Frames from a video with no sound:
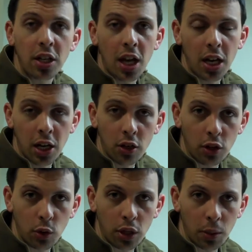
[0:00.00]
he can't hear
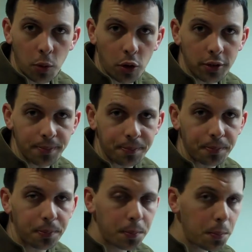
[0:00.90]
you anymore
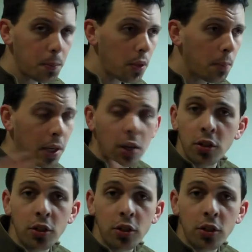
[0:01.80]
because